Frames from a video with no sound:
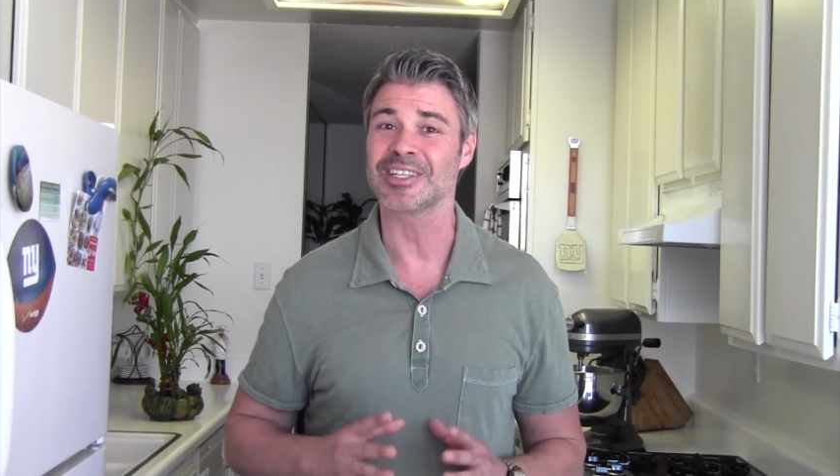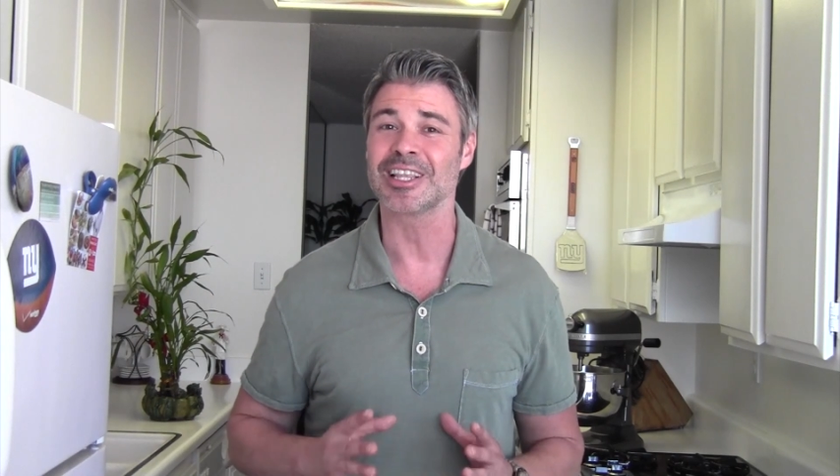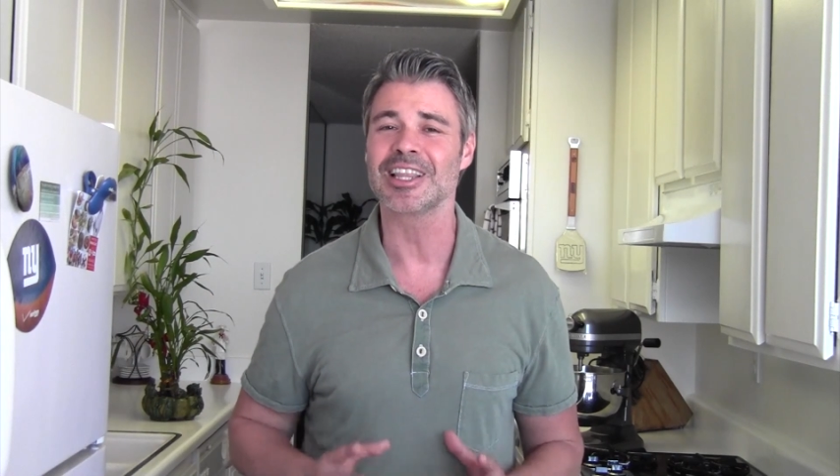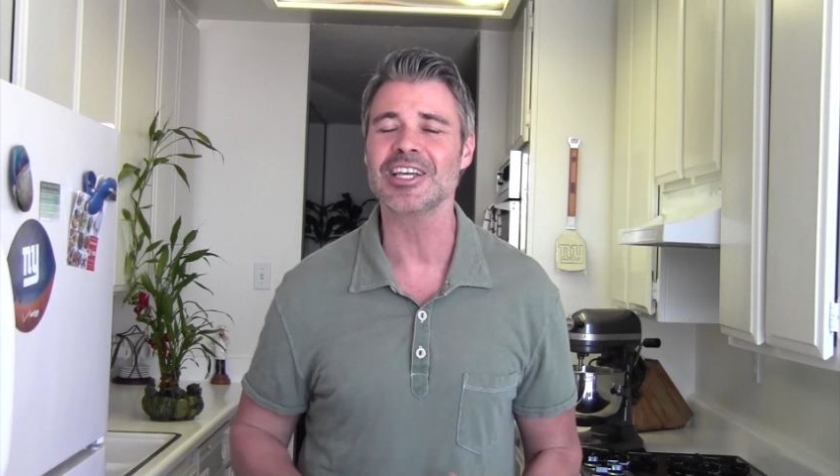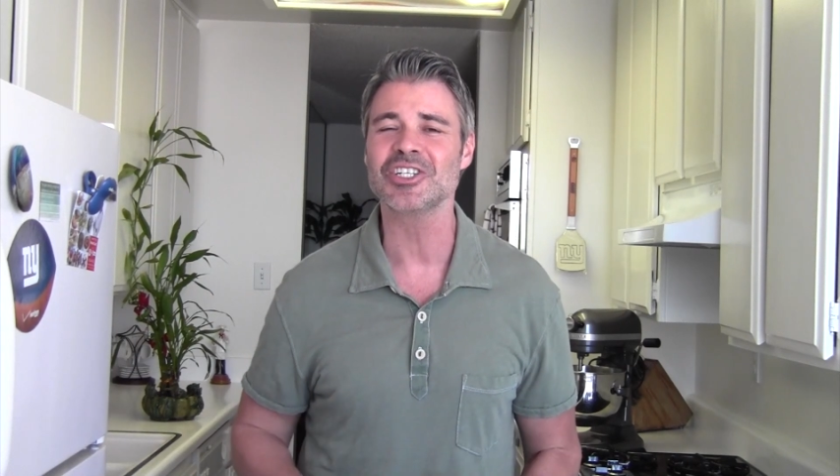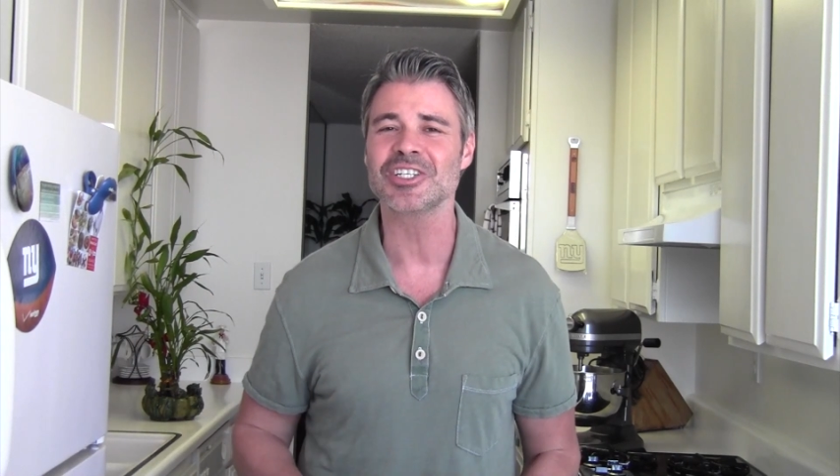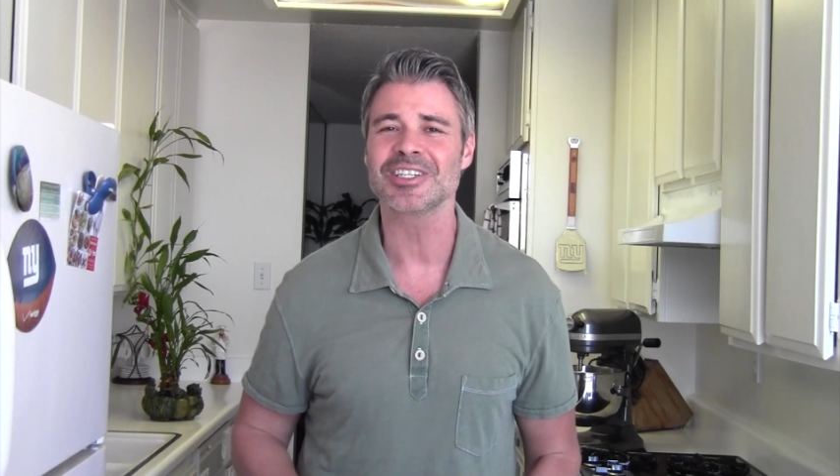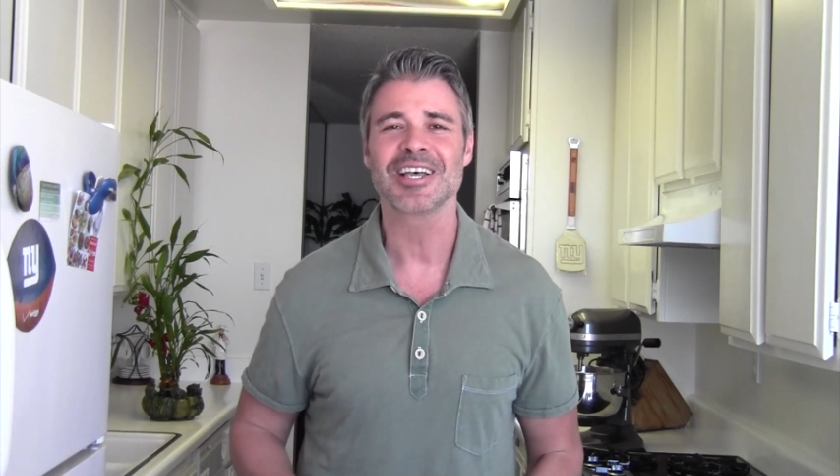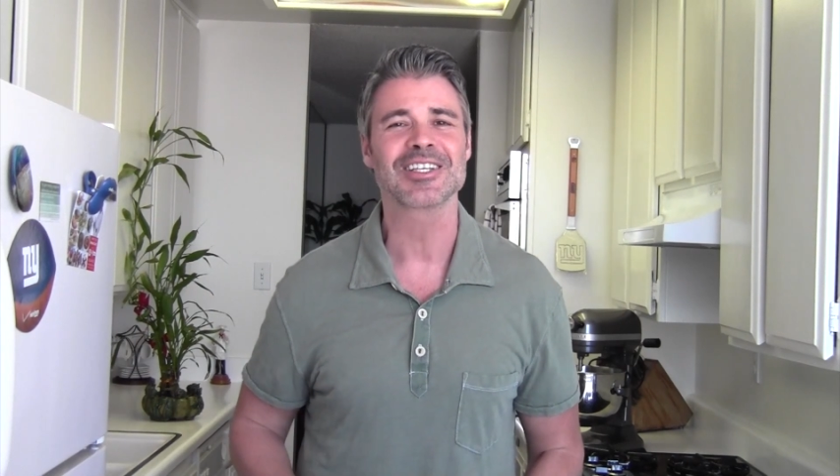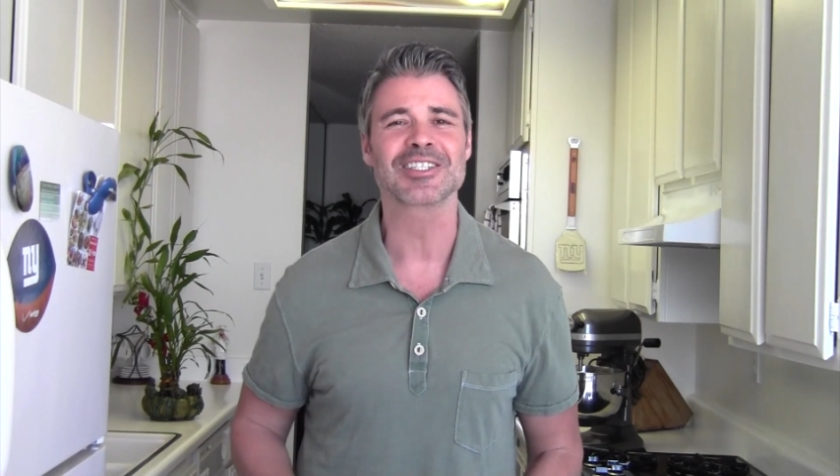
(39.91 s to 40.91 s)

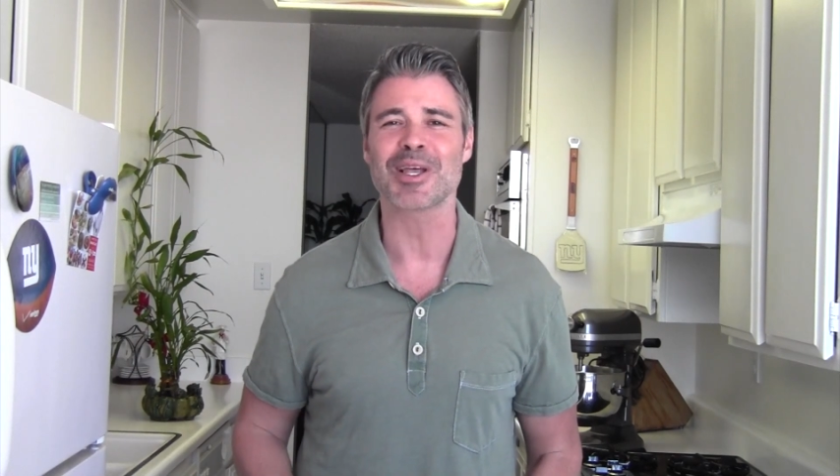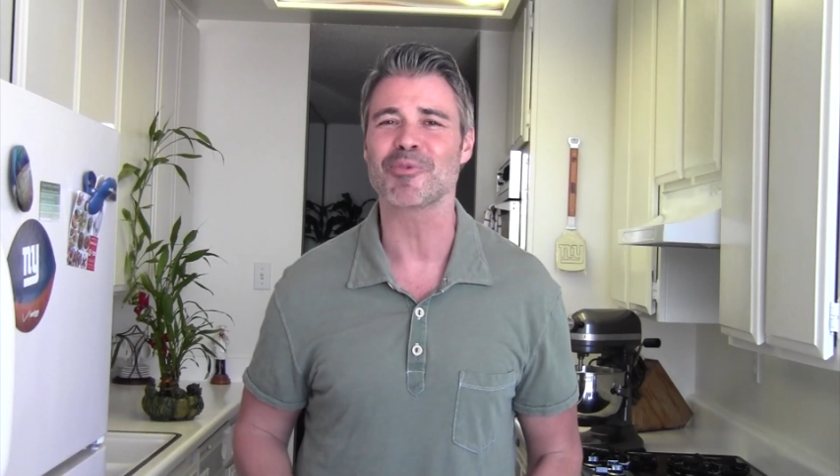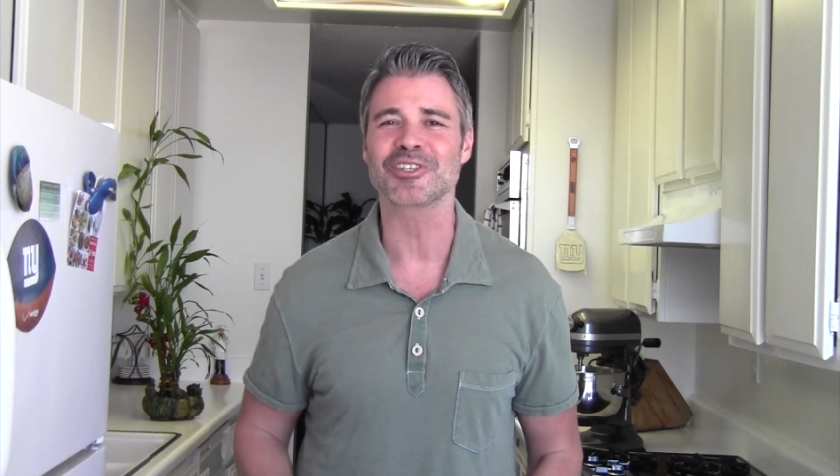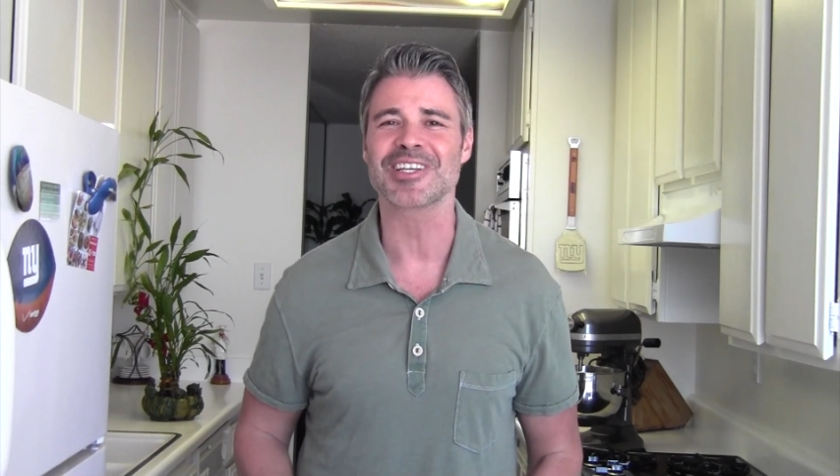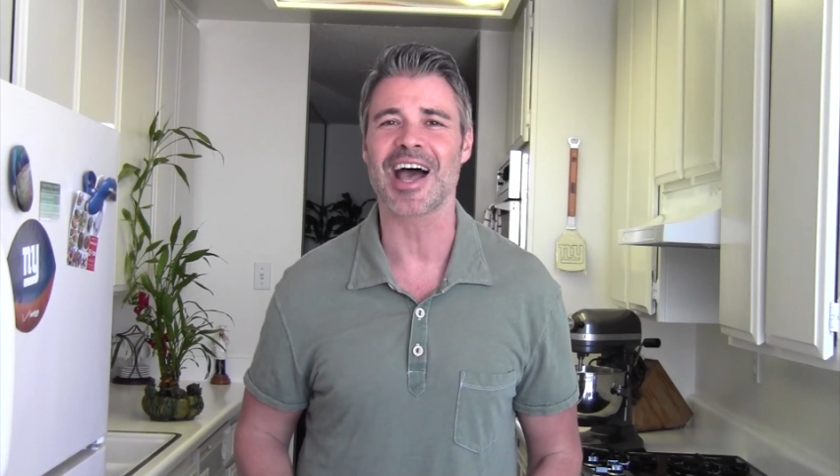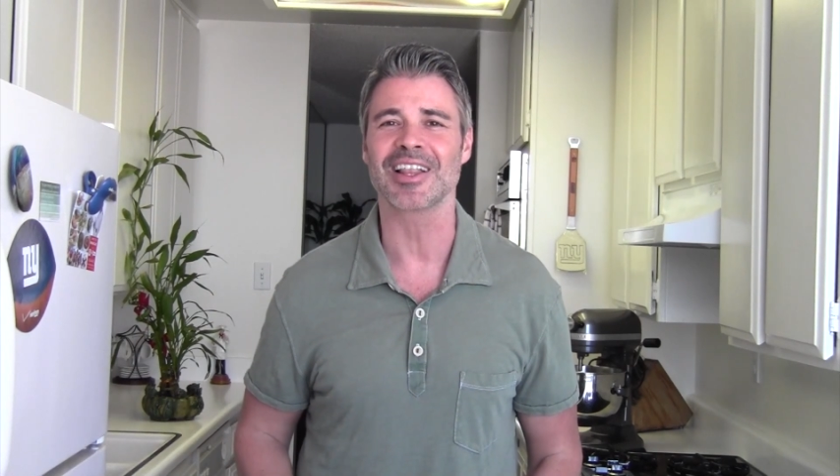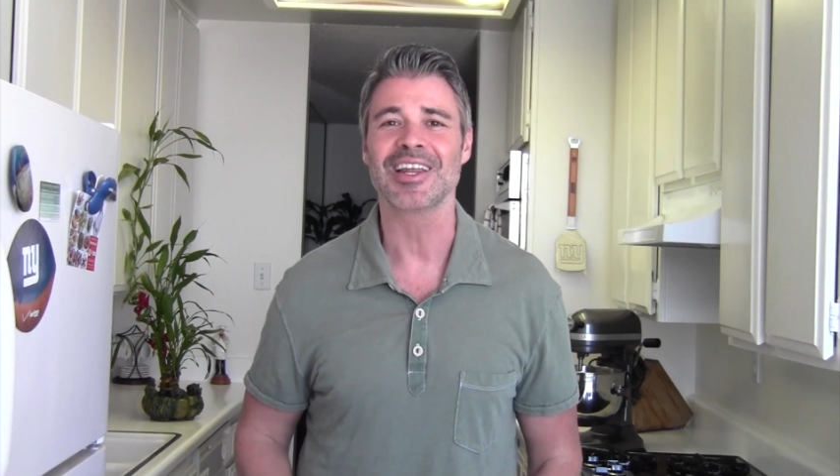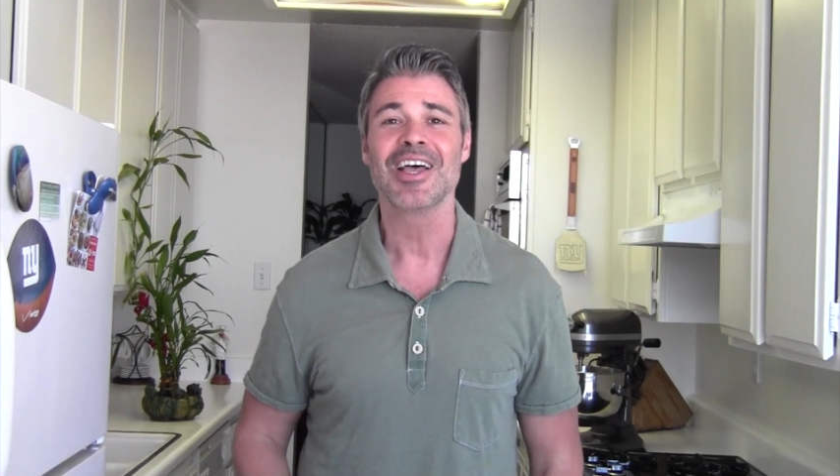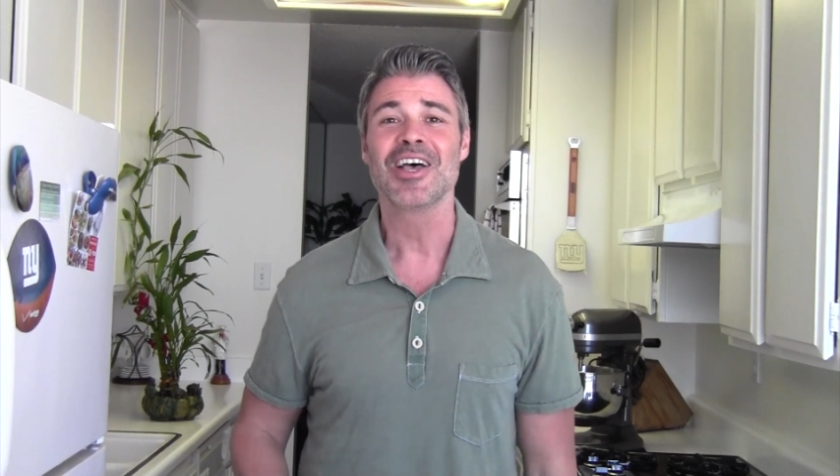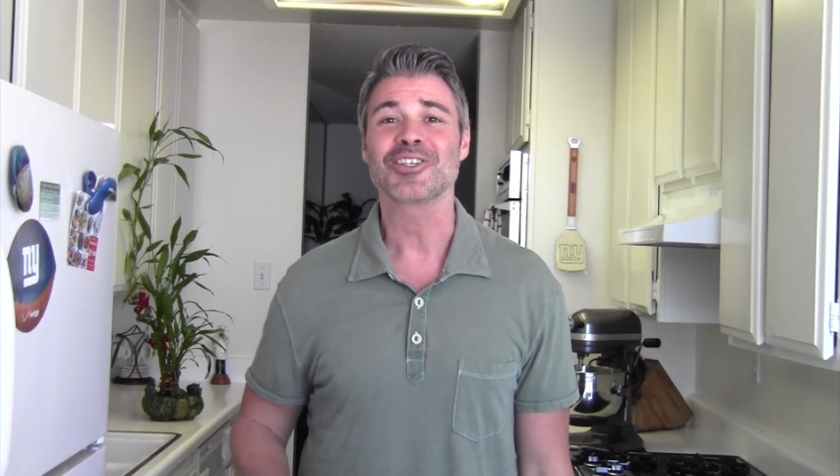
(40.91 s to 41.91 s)
delicious summer salad.